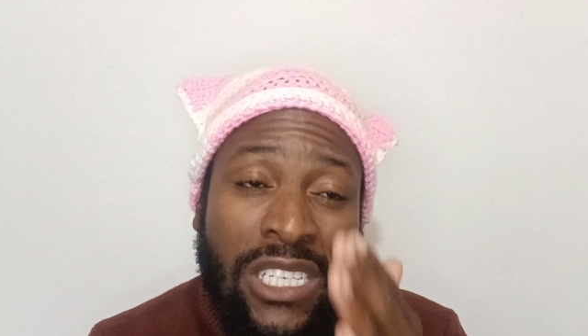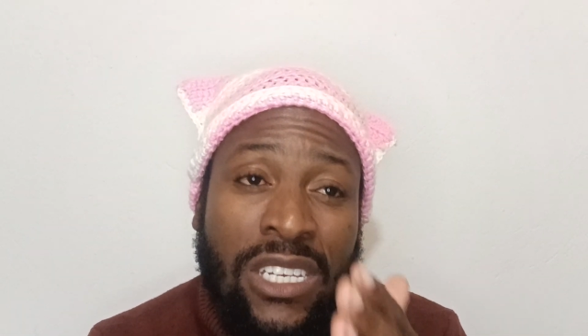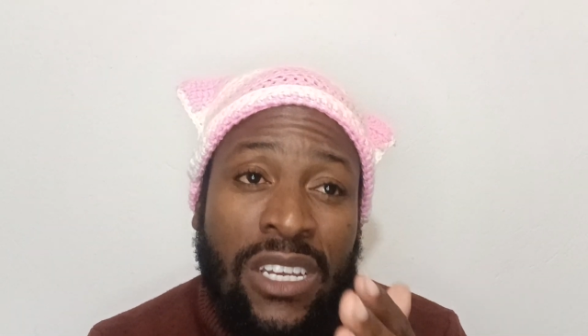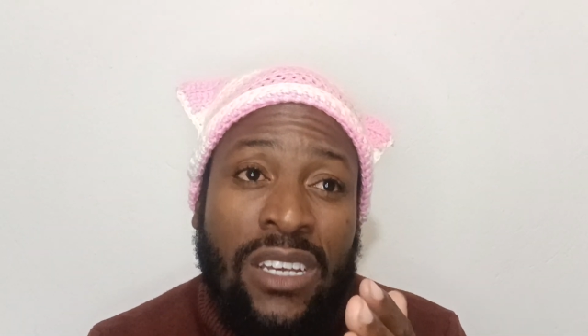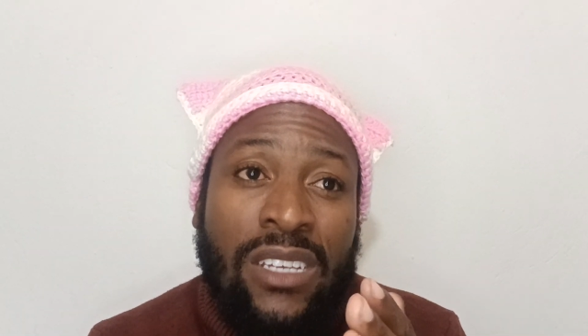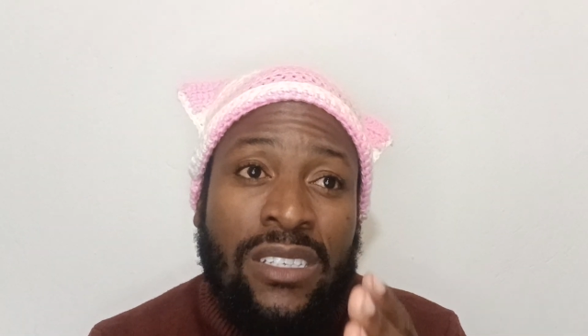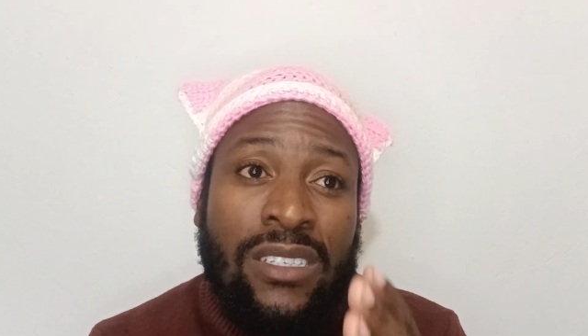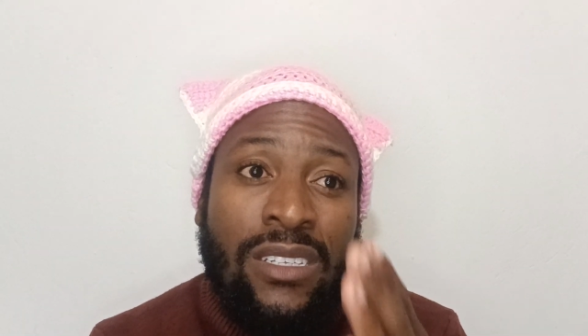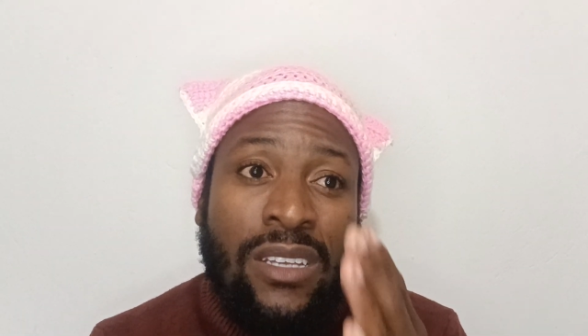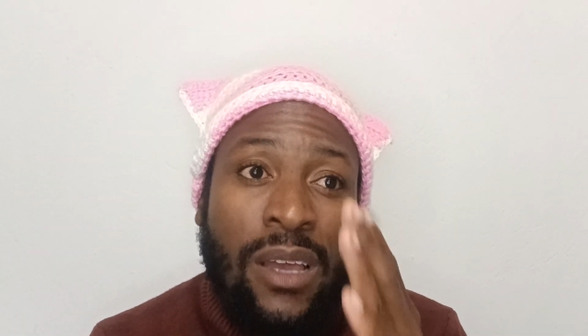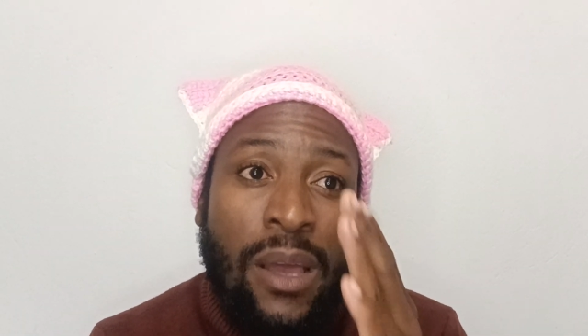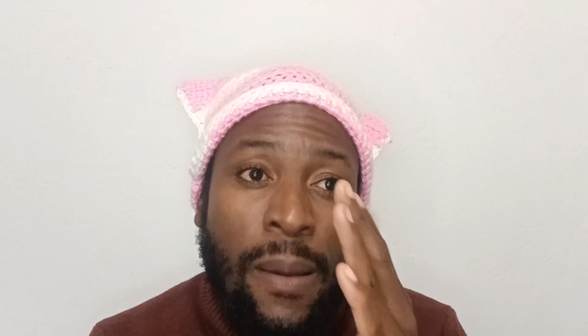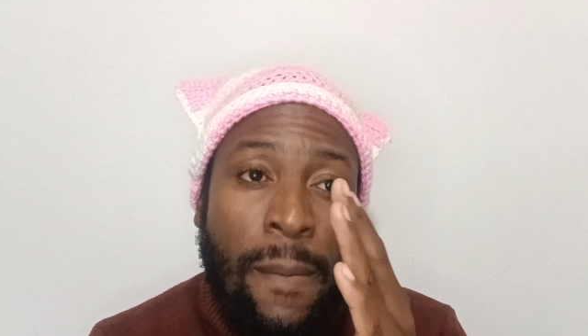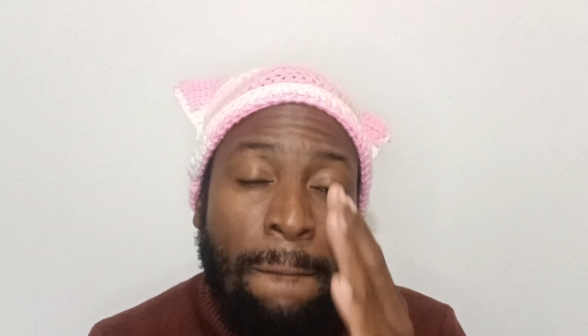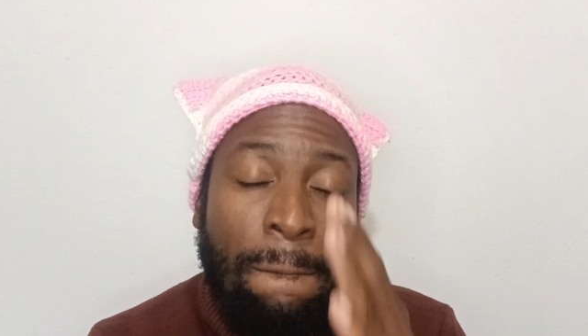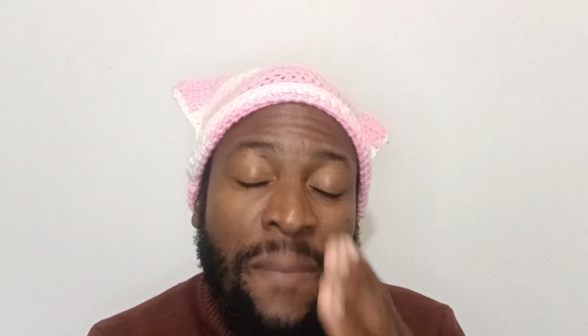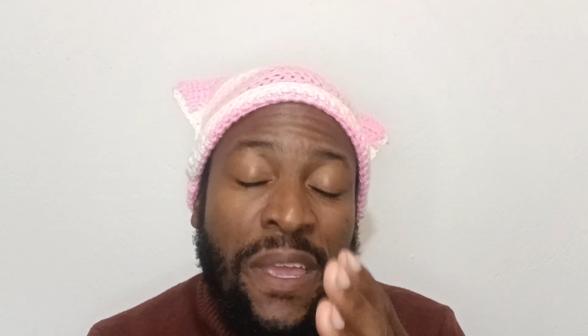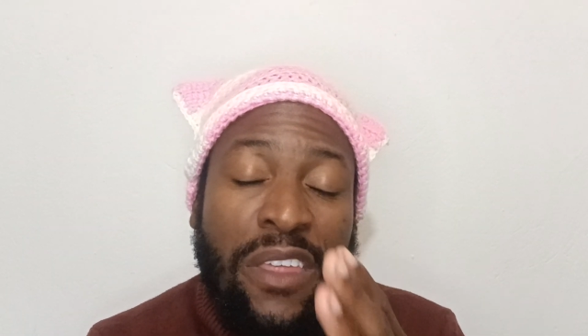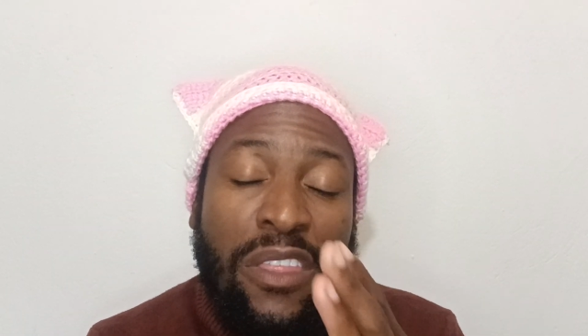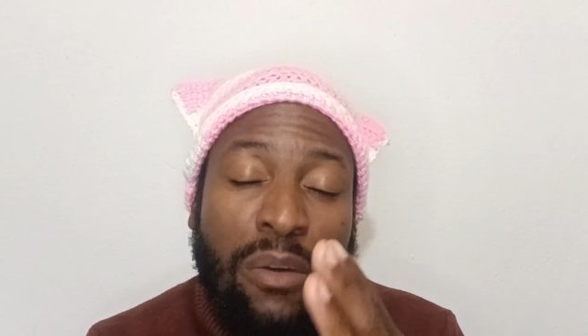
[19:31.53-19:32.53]
just
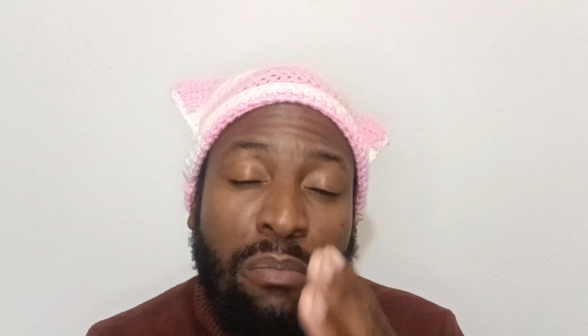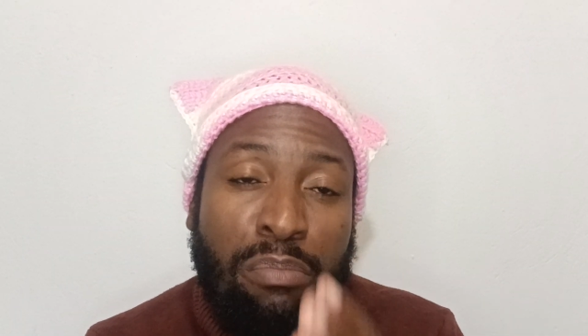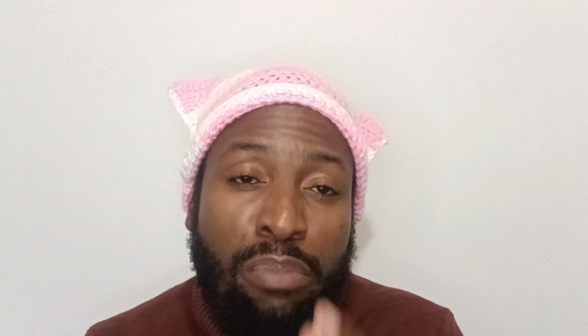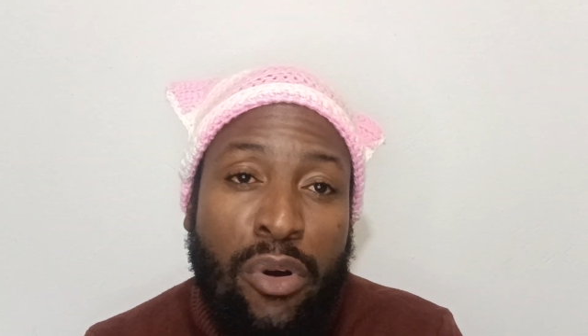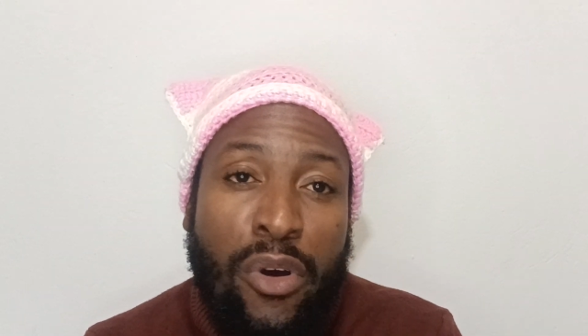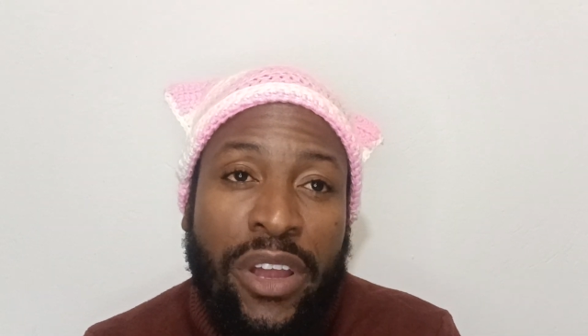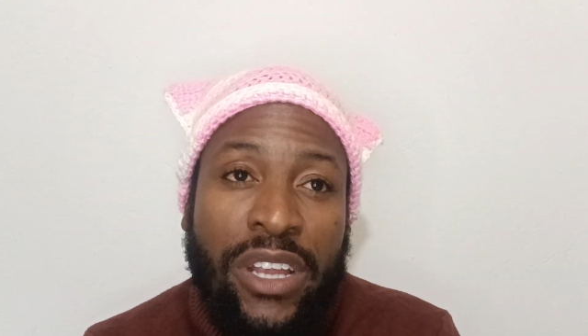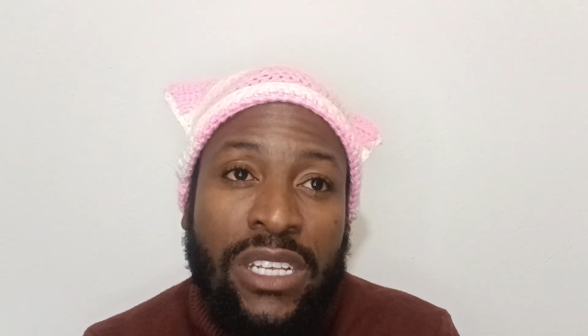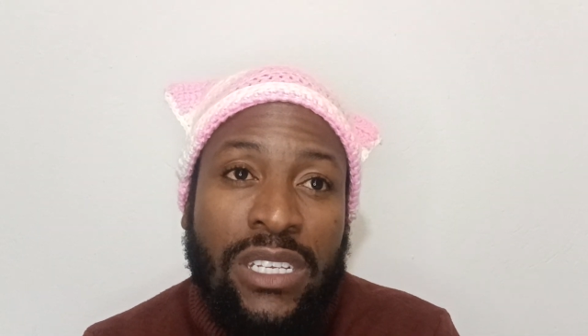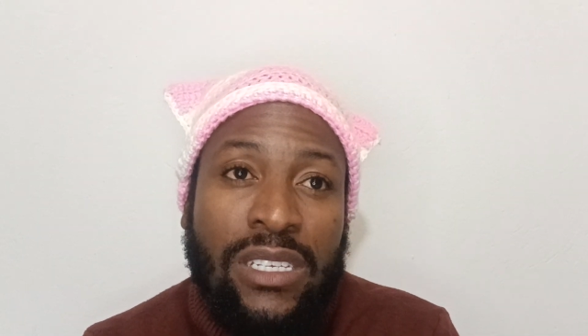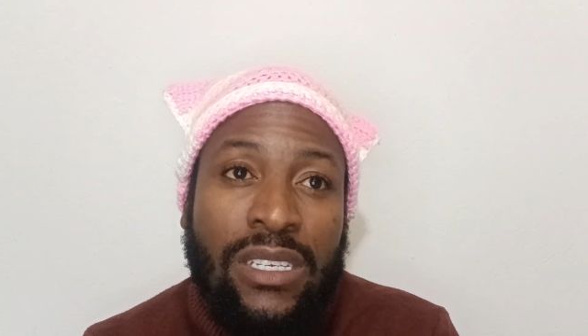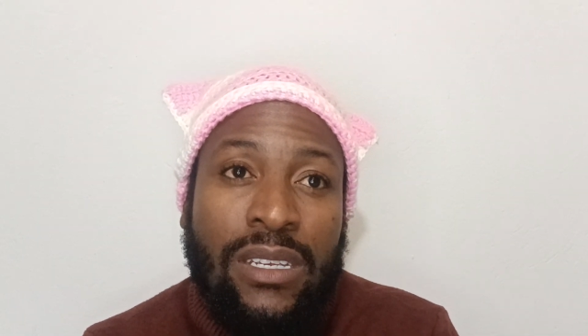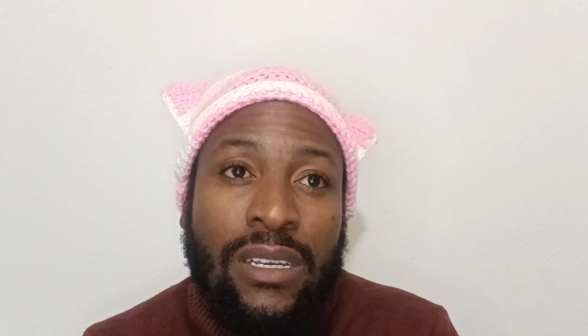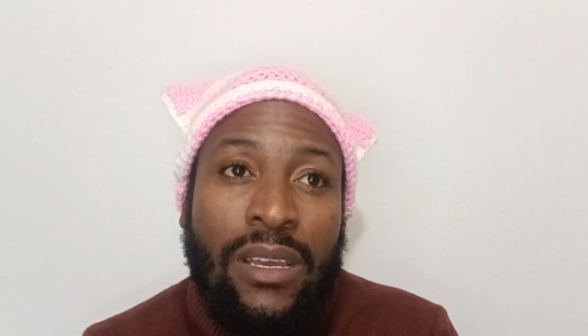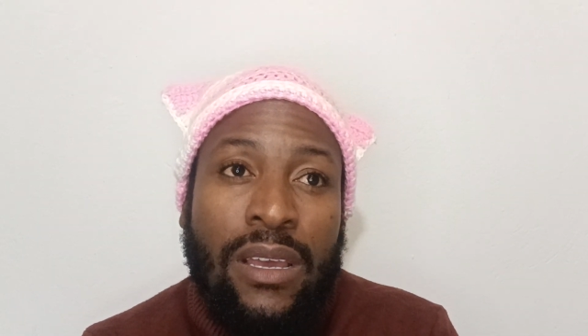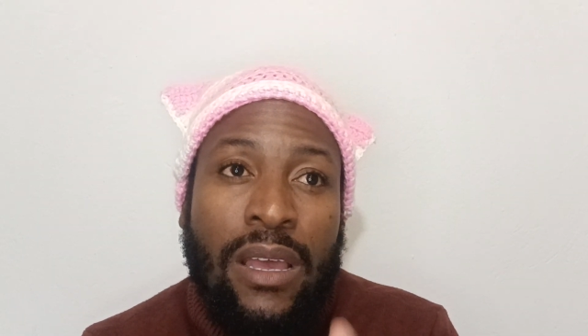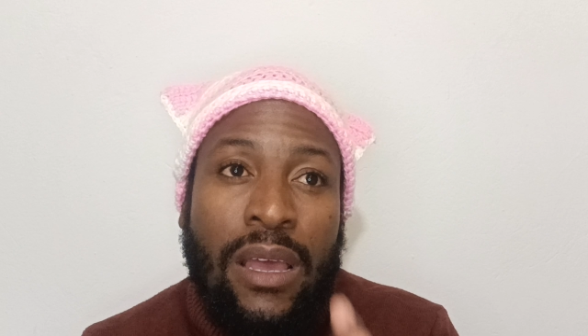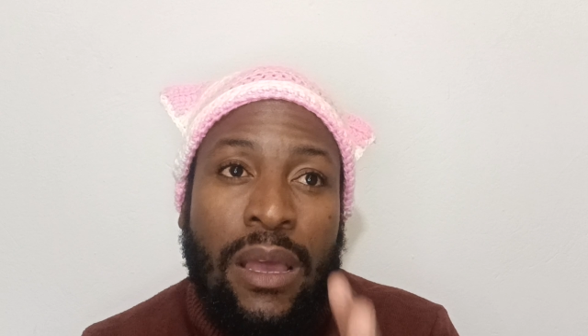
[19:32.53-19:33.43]
be the point.